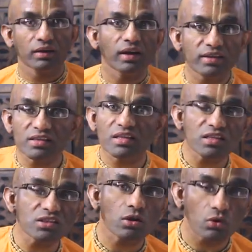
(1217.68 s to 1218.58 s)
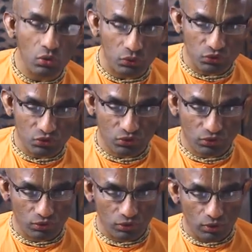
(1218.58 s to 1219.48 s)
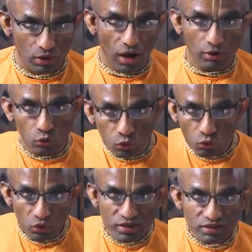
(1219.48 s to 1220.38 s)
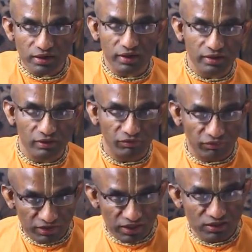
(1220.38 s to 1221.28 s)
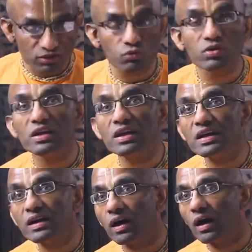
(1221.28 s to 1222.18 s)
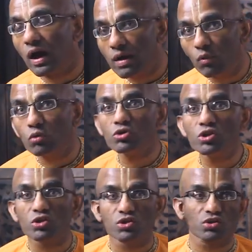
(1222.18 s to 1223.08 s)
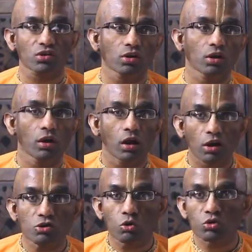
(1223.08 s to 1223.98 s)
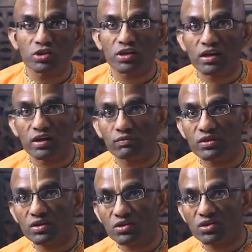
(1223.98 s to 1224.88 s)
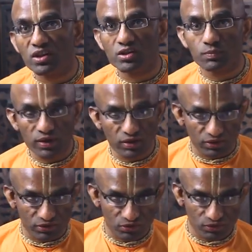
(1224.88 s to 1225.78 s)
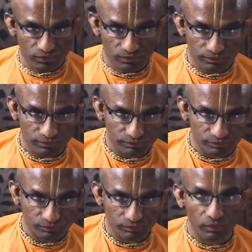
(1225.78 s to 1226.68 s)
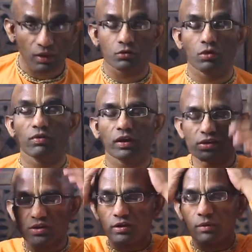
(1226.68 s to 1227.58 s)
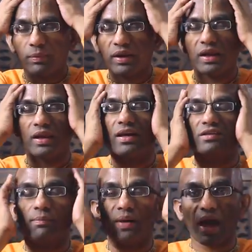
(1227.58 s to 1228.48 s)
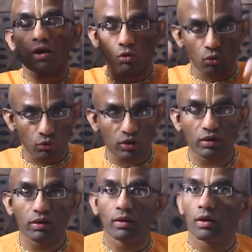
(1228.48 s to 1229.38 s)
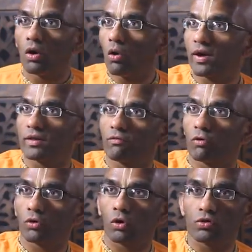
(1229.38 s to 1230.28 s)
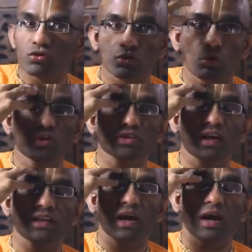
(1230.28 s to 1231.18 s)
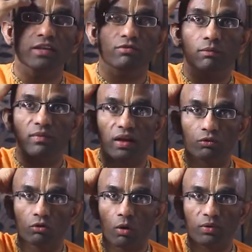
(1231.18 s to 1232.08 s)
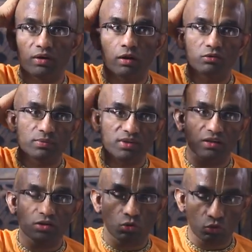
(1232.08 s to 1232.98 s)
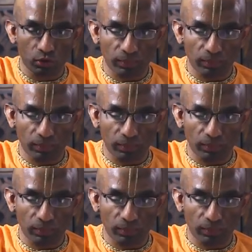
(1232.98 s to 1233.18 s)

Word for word: that sees the rose? And who is it that feels the unique emotions associated with such an experience. So if you consider the brain as a black hole, okay, the photons go inside the eyes, from there through the optic nerve some signals go to